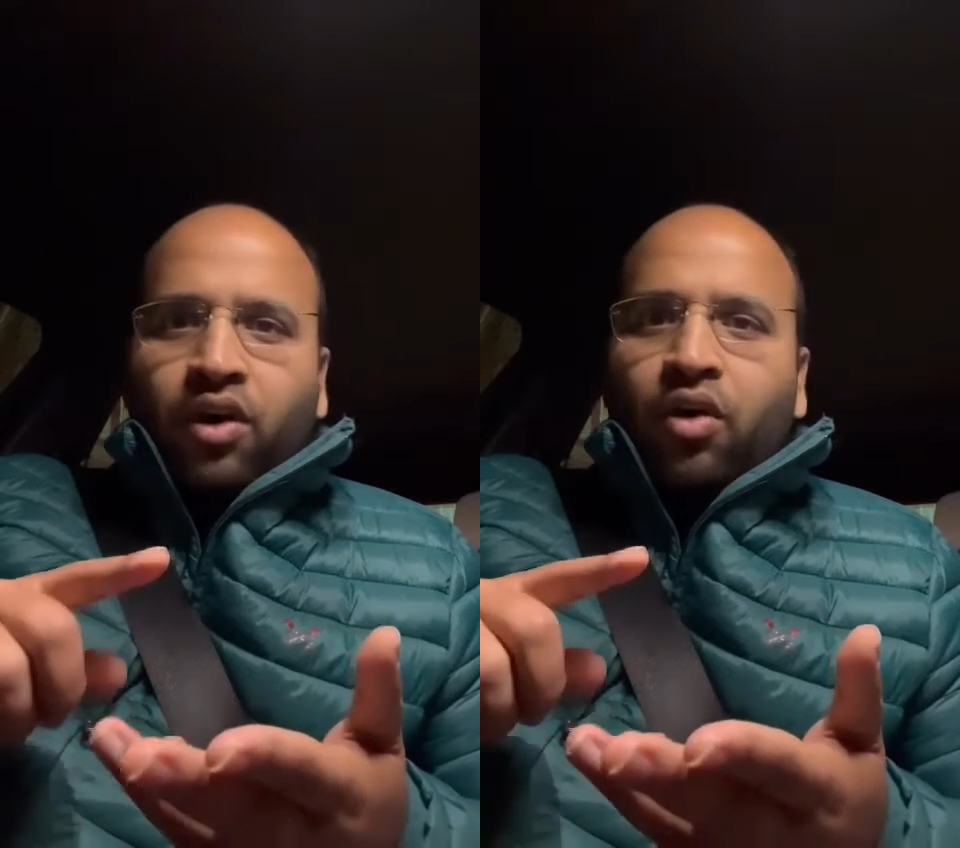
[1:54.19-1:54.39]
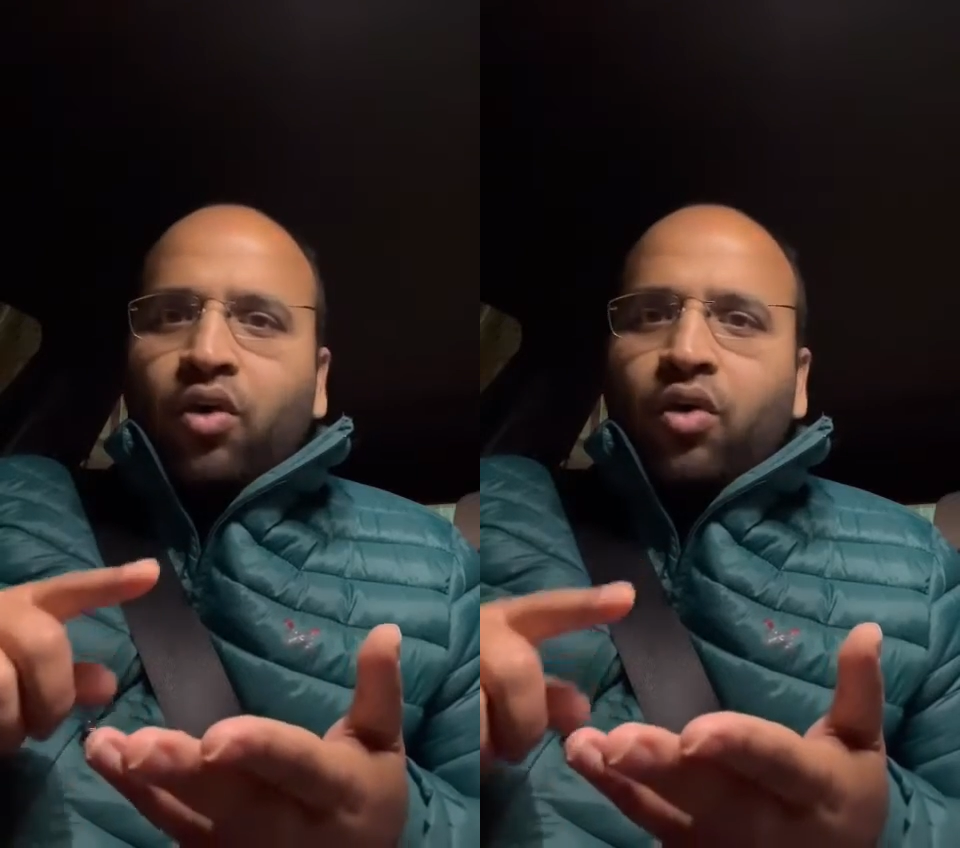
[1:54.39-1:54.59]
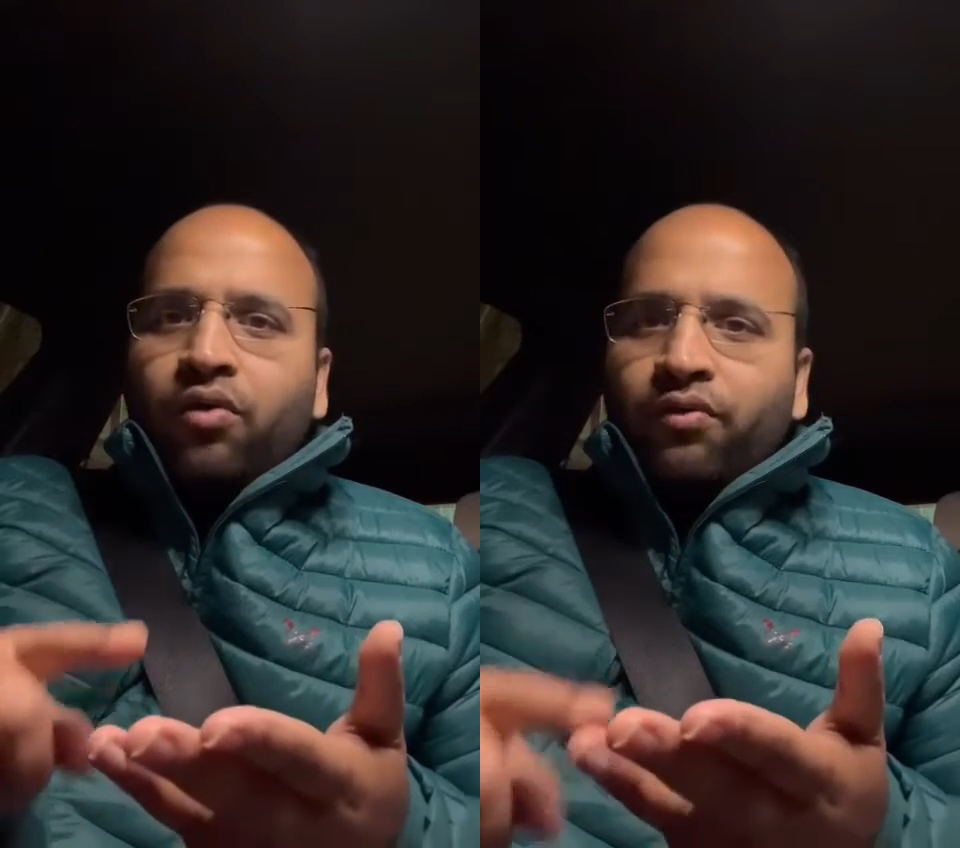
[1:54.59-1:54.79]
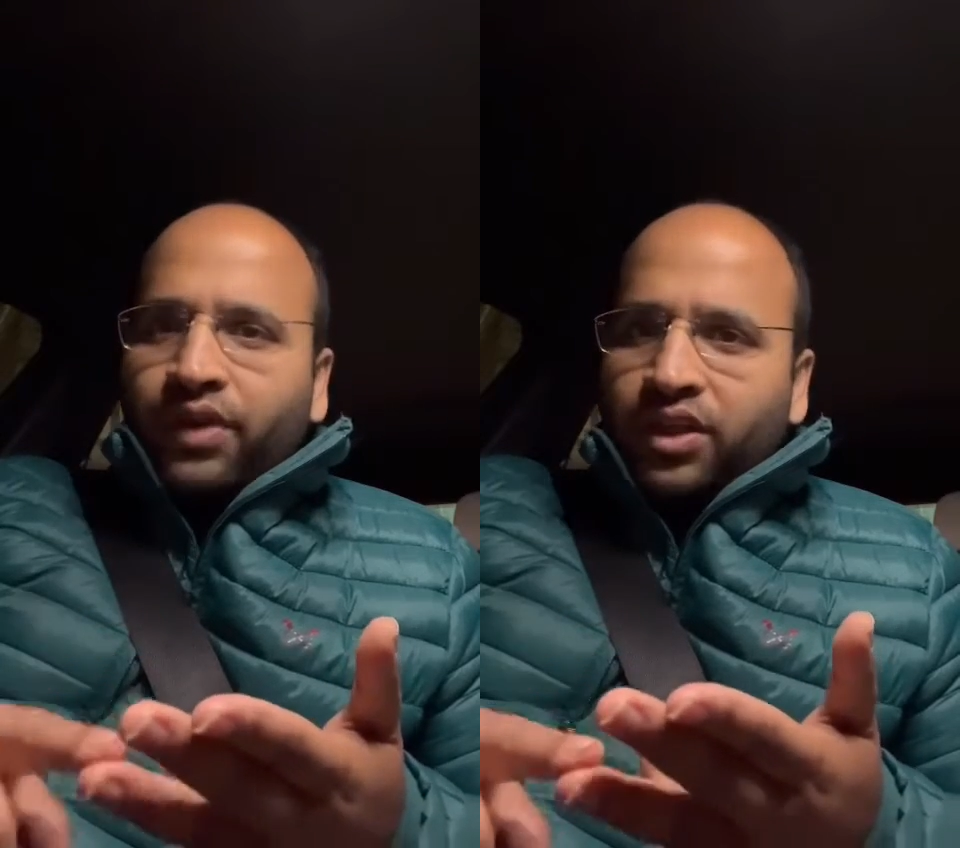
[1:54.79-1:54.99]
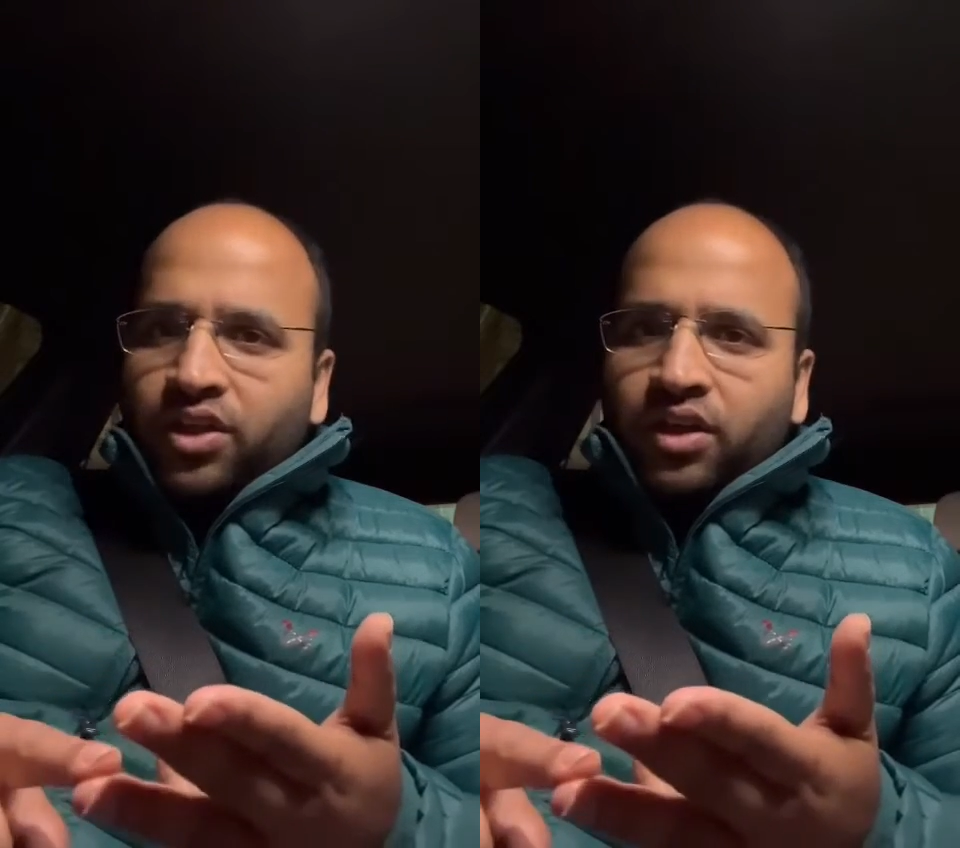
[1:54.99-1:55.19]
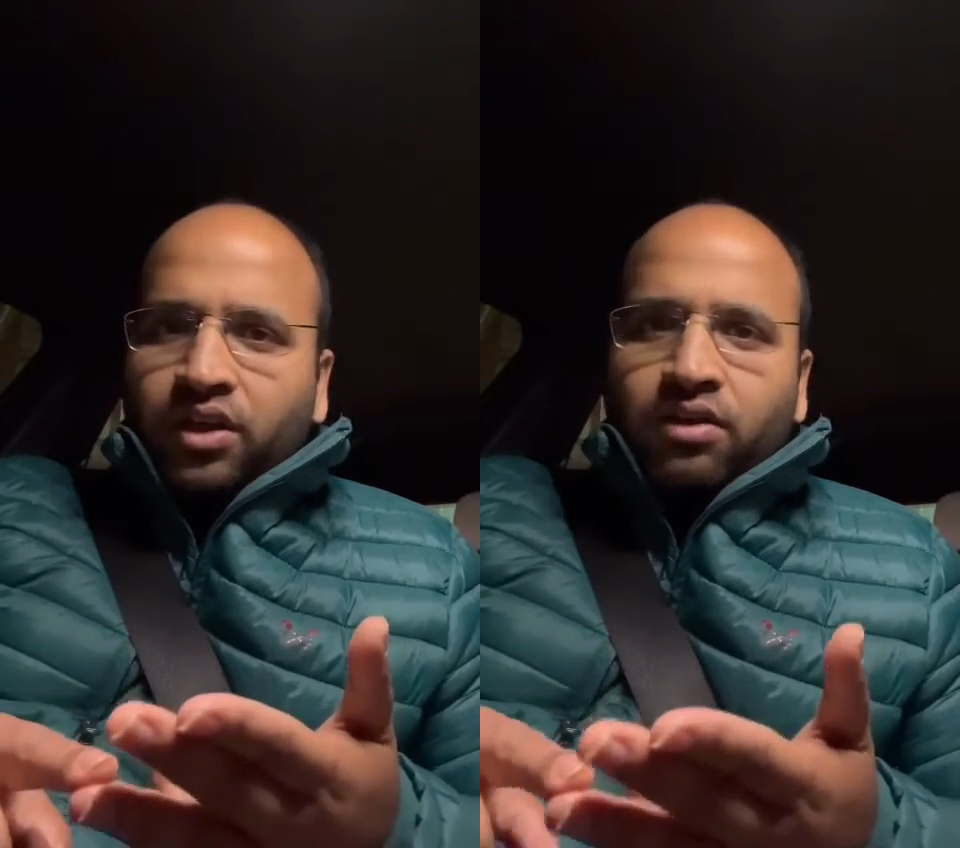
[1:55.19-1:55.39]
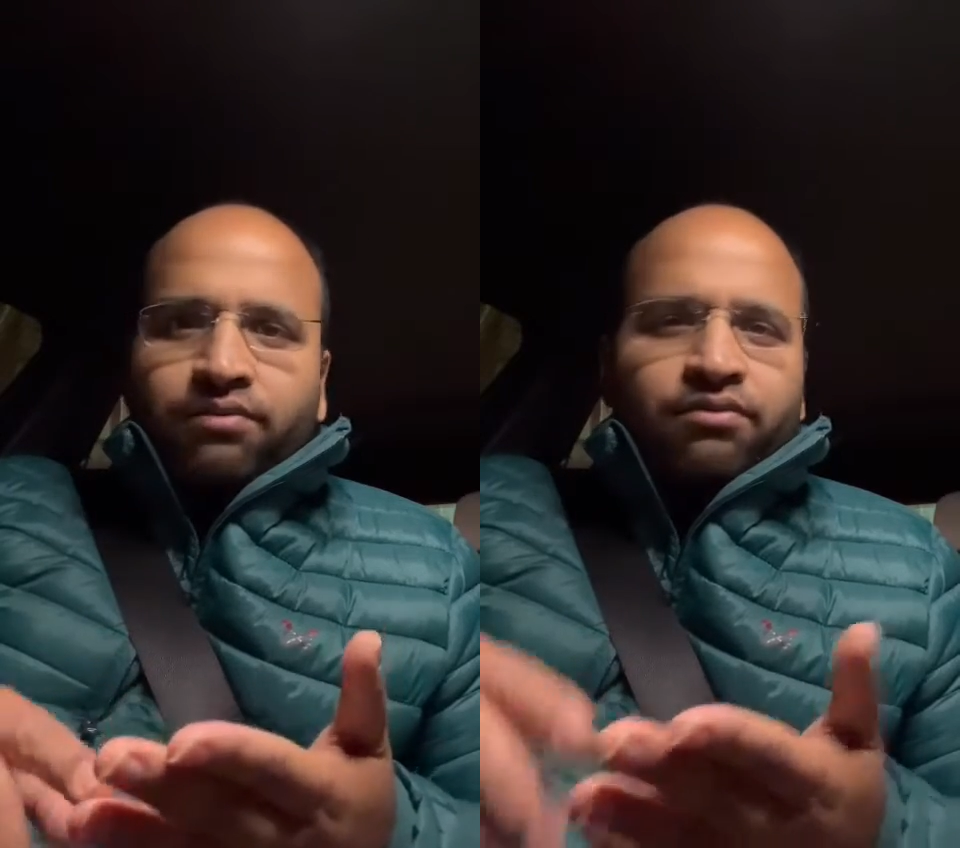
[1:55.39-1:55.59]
or feature